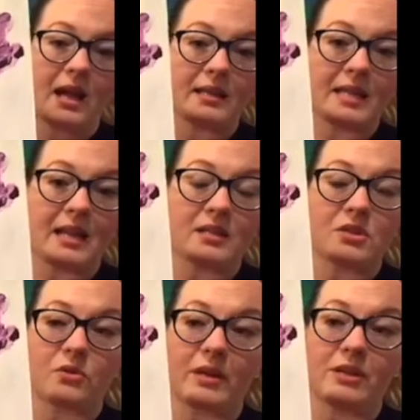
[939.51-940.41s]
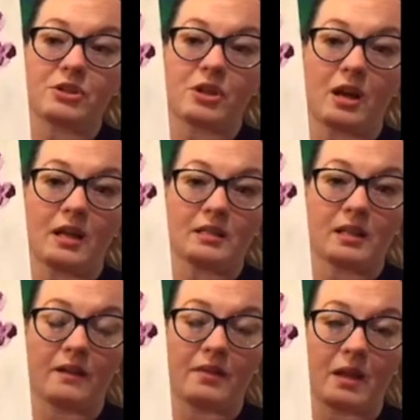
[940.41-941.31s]
take a screenshot
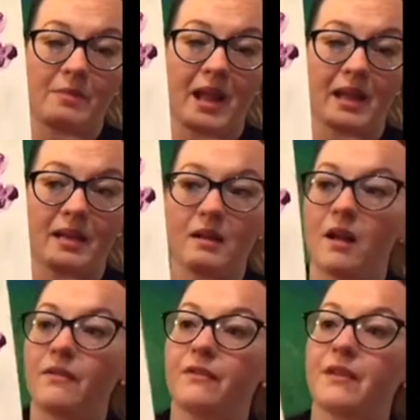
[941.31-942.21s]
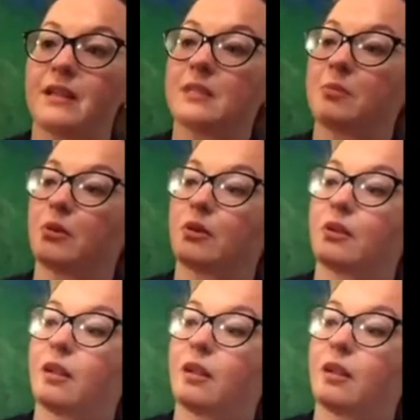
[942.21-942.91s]
of that painting off of Facebook,